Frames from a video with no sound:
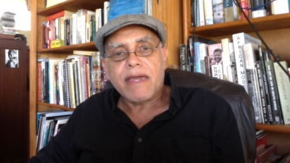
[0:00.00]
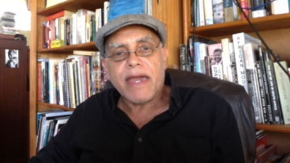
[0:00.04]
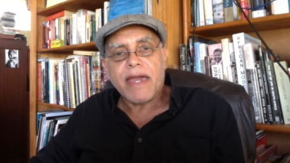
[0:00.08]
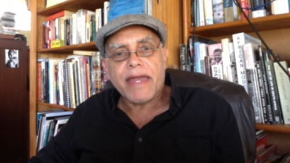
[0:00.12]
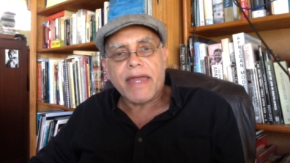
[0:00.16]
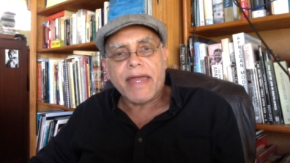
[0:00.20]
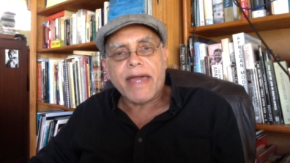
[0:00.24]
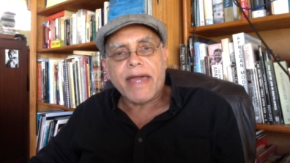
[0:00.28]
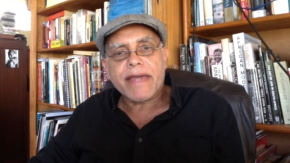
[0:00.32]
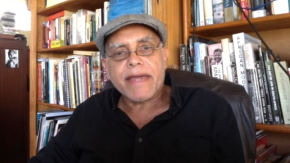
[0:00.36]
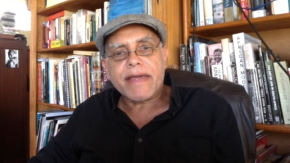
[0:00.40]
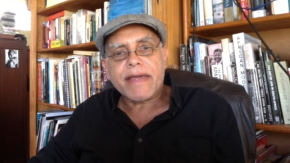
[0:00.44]

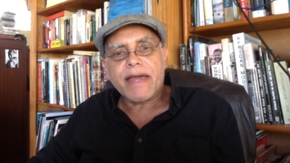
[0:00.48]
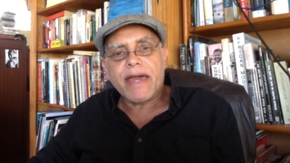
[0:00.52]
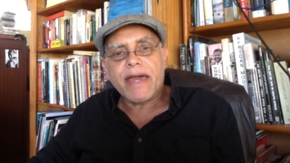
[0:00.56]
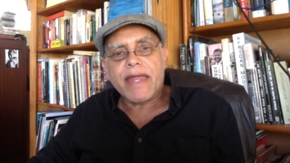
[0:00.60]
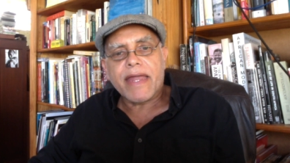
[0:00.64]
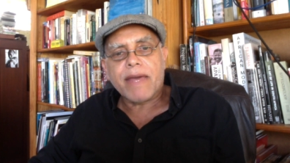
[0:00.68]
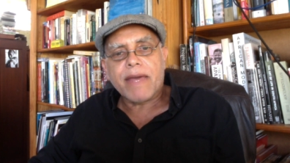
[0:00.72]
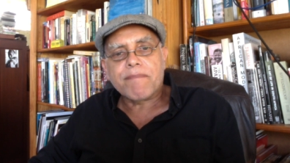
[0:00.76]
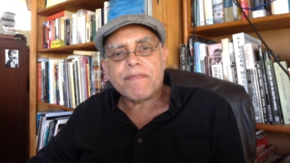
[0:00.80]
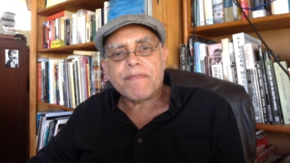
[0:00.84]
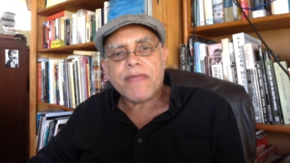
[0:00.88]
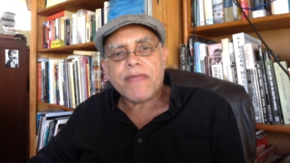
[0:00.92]
And
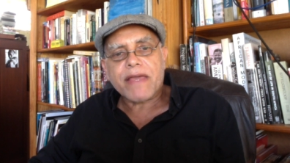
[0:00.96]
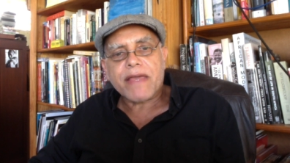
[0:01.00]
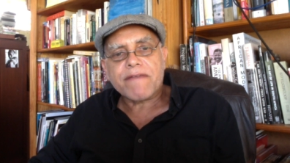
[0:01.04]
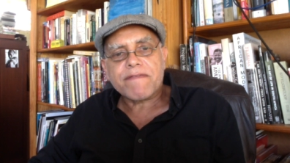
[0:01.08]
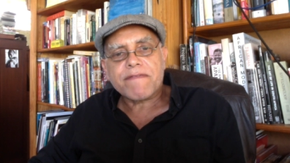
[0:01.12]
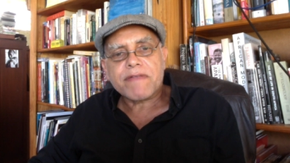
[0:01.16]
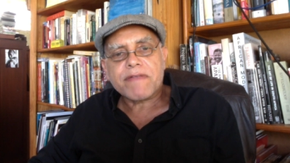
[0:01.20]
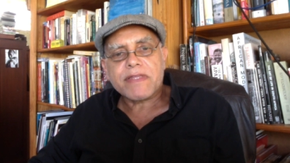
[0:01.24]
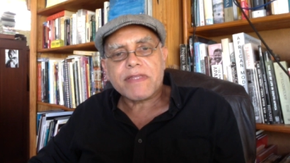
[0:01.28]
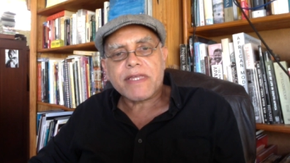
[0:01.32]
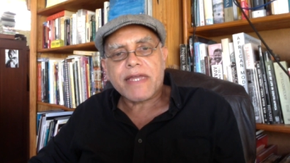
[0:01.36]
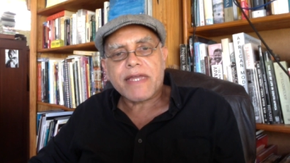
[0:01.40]
I'm
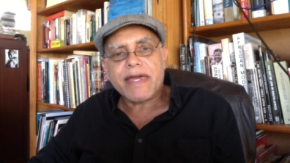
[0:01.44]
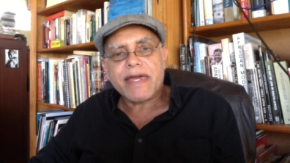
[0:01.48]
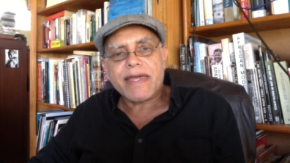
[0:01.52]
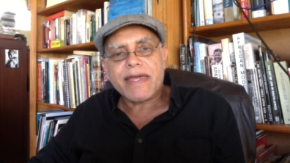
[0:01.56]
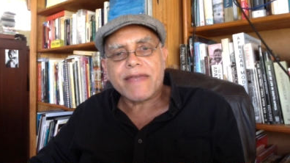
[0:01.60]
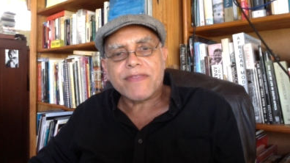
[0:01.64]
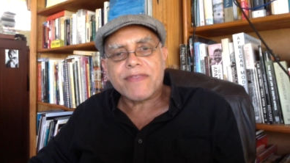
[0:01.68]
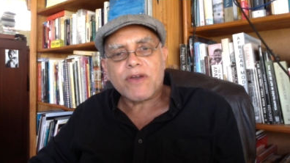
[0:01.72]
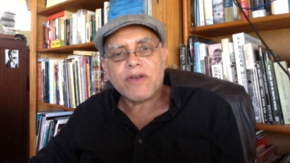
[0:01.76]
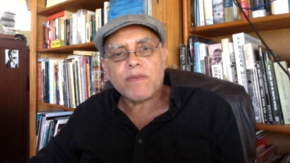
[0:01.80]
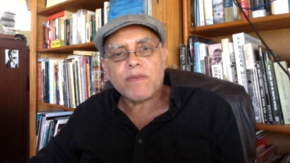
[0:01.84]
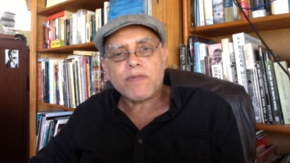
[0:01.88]
thankful that I
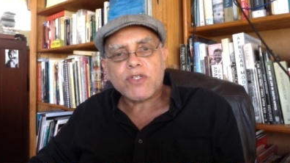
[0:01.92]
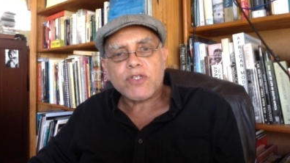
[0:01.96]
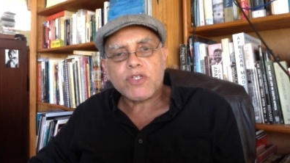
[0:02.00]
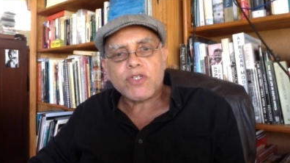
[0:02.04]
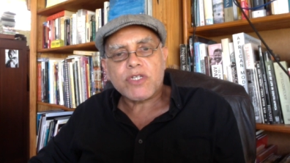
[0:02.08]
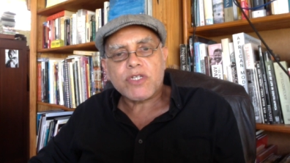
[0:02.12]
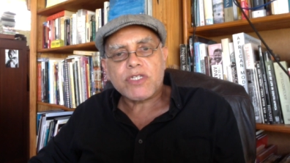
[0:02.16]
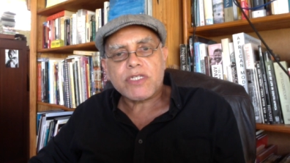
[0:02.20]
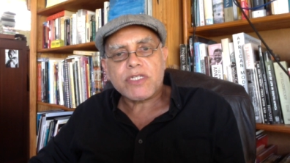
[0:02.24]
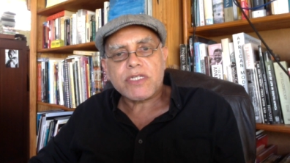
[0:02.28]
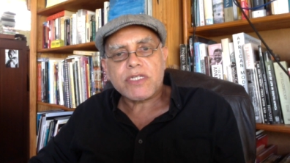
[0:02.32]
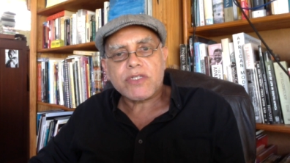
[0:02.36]
had the
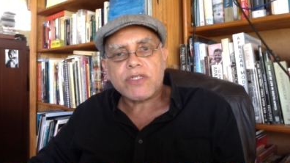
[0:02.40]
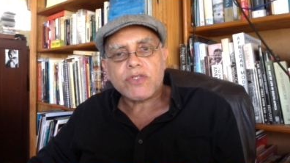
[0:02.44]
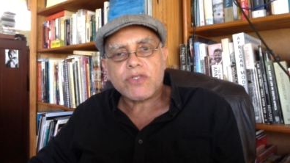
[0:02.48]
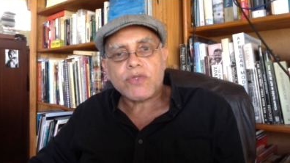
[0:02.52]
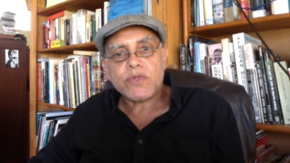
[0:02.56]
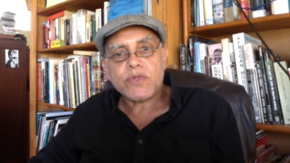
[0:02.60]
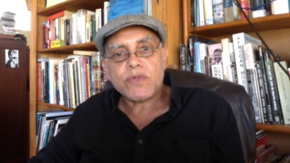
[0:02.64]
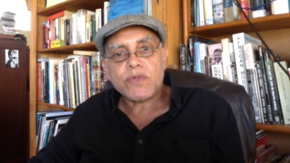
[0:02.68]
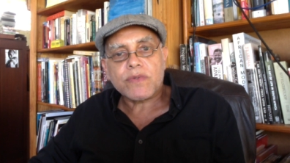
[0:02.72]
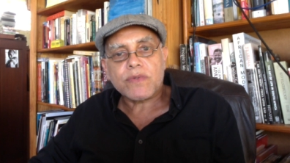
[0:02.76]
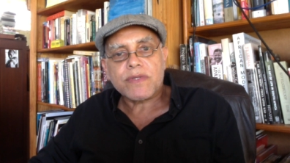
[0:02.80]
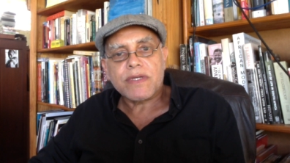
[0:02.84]
opportunity
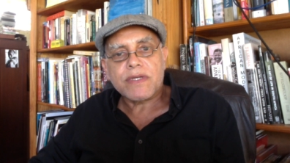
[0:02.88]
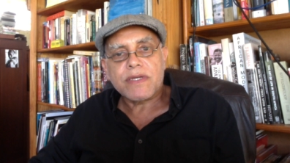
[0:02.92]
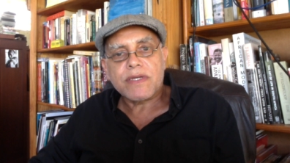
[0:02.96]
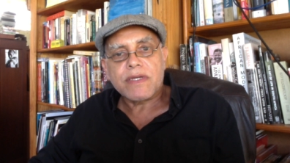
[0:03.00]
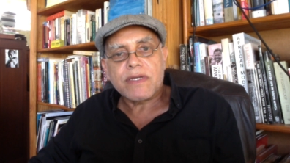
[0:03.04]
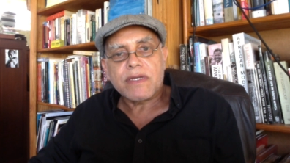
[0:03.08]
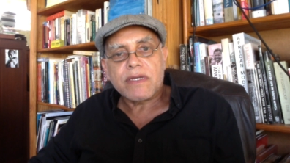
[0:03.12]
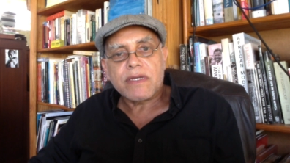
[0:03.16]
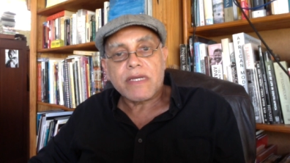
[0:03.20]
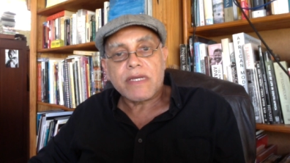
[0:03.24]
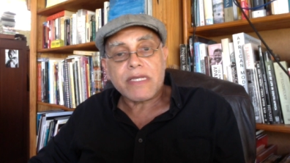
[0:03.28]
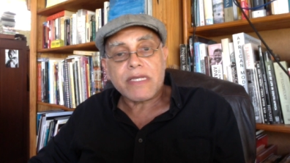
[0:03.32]
to
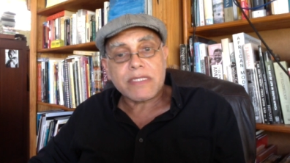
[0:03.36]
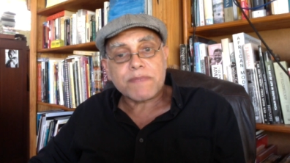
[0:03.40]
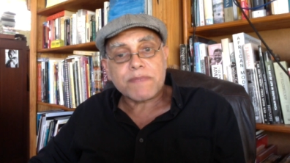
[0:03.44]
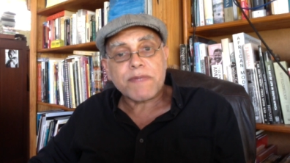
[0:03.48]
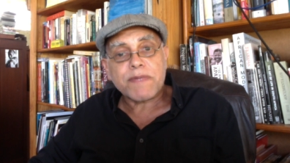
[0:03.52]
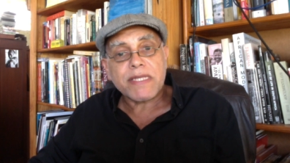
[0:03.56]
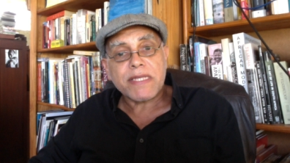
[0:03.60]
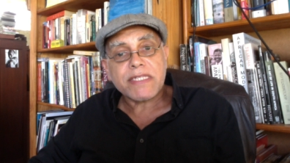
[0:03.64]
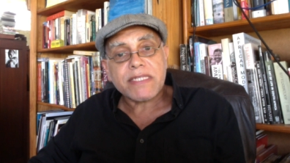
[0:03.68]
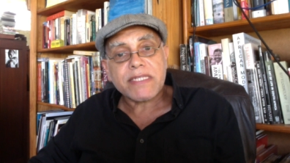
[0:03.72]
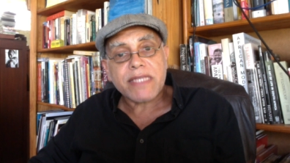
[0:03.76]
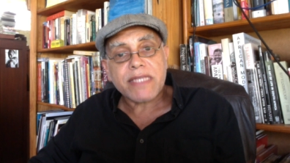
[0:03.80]

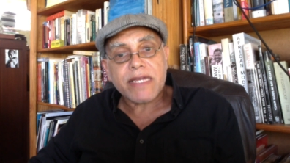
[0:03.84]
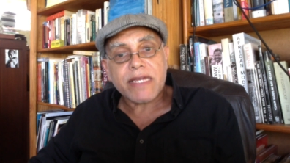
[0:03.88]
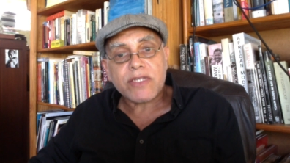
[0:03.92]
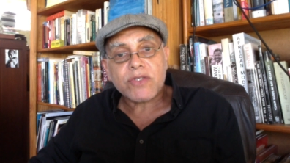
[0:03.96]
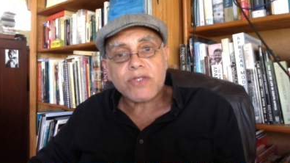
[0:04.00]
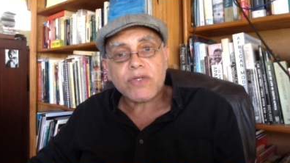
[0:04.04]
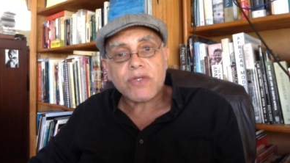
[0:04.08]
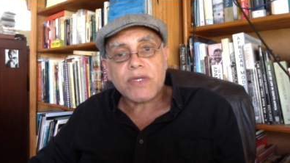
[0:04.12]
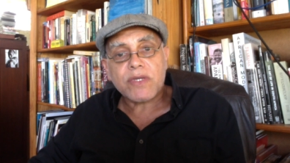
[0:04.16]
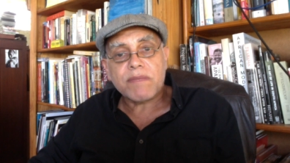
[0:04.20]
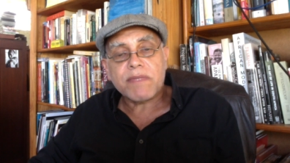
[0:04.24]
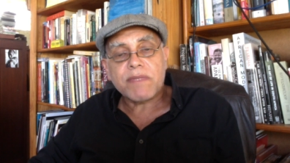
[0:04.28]
express that
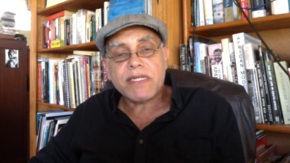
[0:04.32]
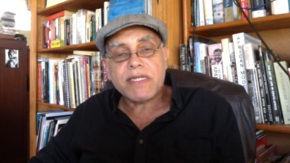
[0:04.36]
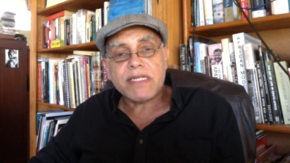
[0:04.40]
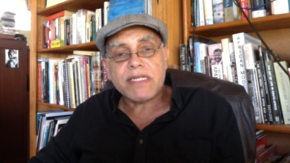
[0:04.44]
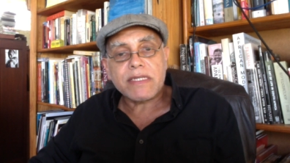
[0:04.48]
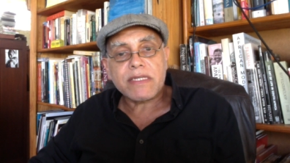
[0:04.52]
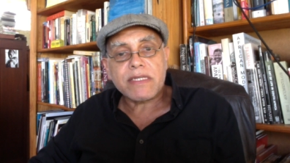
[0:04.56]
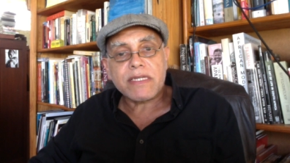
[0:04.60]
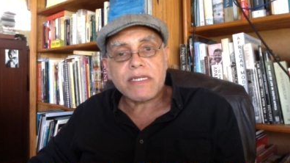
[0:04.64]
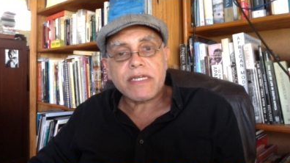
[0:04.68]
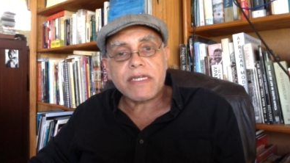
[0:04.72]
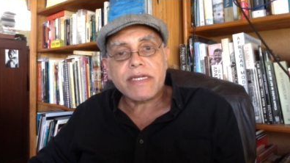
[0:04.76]
to
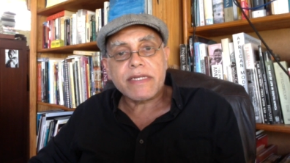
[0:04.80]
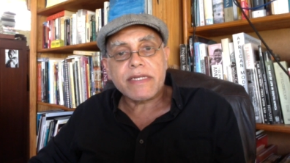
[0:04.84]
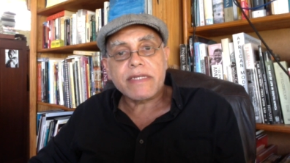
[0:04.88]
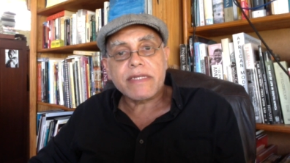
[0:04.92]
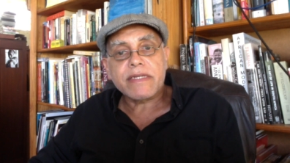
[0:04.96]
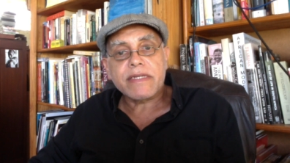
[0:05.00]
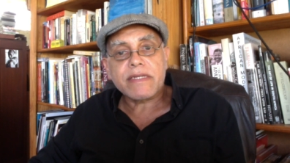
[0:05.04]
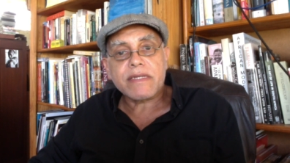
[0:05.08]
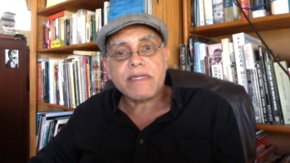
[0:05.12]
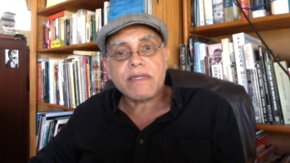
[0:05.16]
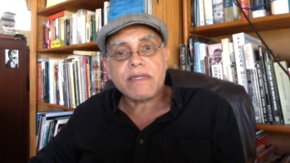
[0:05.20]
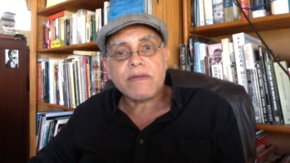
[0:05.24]
him
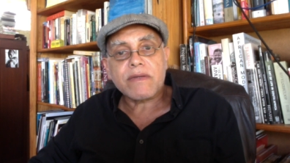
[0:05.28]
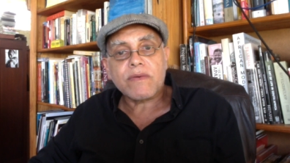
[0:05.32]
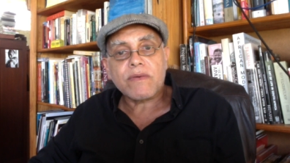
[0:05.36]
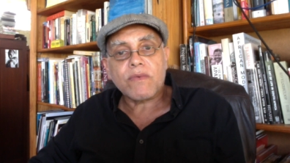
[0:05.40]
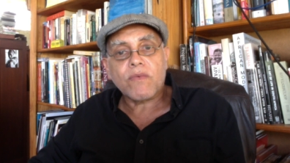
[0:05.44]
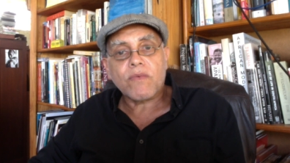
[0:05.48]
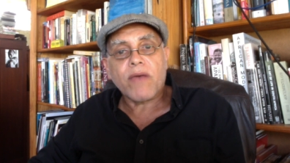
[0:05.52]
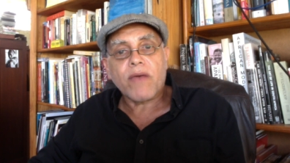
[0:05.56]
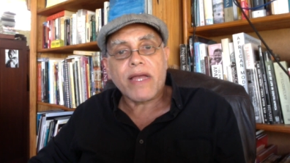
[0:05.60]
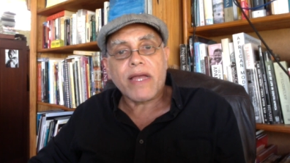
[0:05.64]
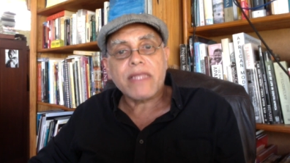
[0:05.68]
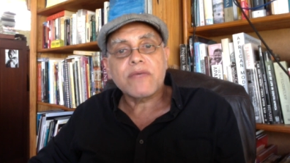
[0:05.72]

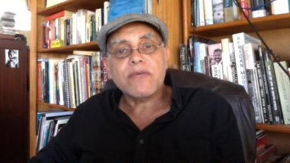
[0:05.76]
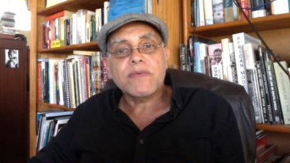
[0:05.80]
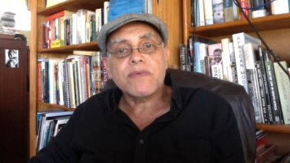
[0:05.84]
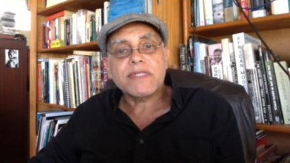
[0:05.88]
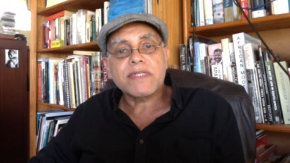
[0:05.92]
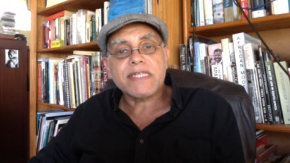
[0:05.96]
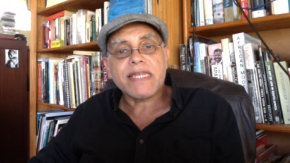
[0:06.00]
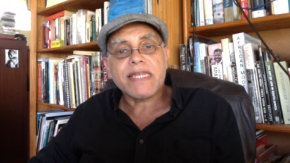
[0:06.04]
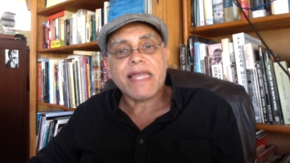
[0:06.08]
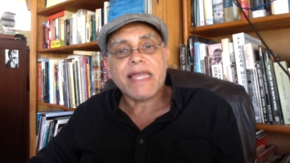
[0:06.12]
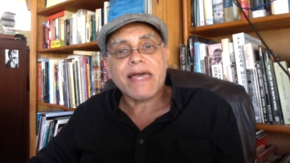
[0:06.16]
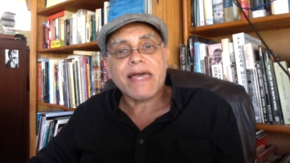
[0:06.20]
while he
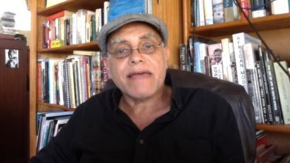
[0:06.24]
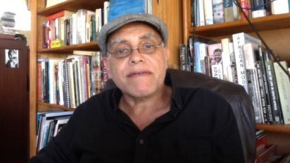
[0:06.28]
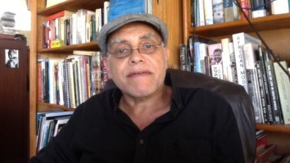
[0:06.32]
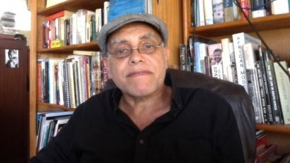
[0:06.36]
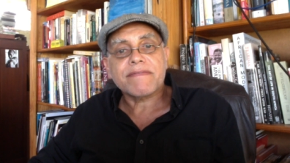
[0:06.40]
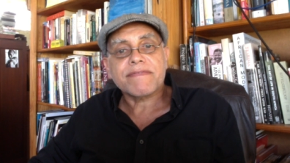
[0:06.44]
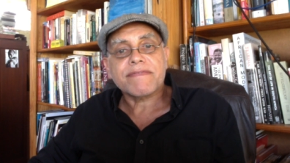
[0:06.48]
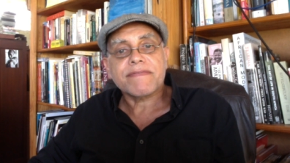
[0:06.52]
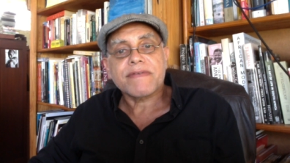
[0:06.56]
was alive,